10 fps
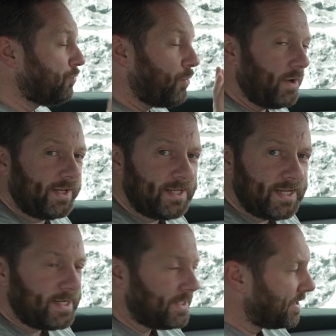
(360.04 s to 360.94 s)
what you
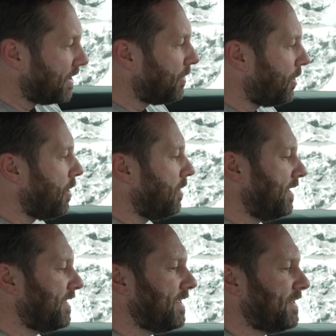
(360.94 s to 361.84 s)
need in a car
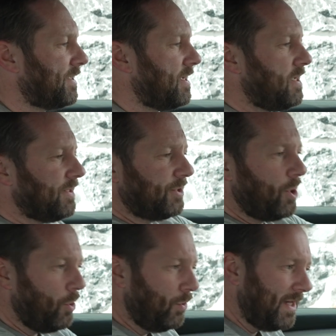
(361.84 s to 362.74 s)
like this. So the
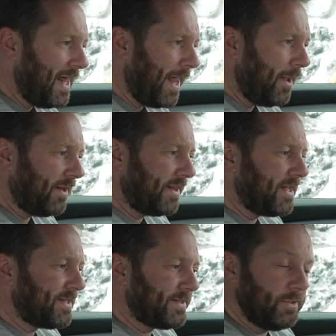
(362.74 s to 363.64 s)
whole layout of
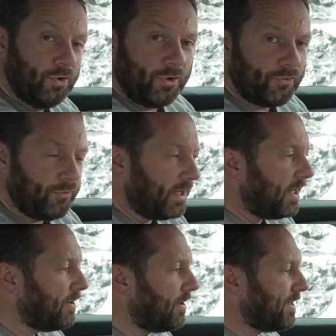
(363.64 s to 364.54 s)
this looks
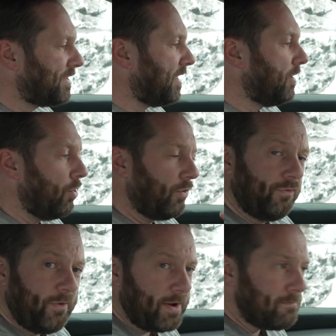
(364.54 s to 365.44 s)
really nice. It looks
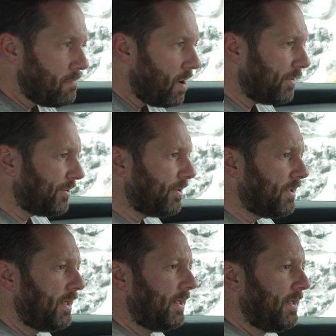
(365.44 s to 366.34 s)
very modern.
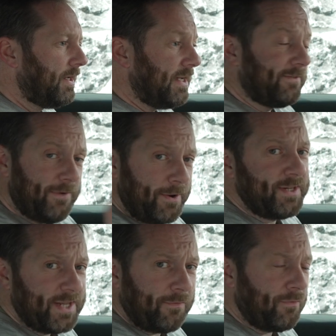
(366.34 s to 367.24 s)
It's very
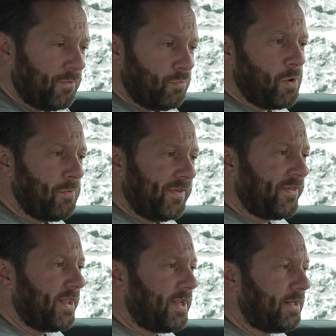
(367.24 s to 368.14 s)
different from what we've
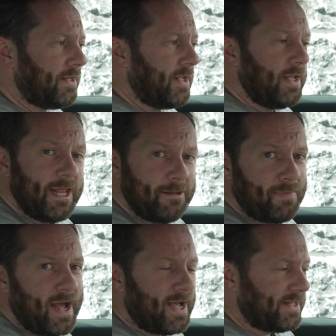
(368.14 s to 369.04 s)
seen in
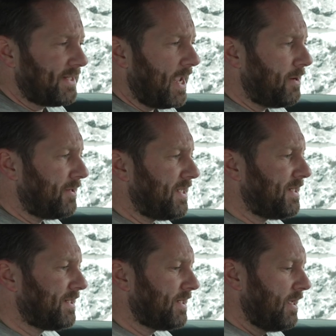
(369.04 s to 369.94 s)
past
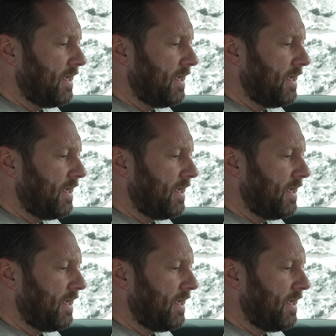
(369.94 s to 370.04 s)
Audis,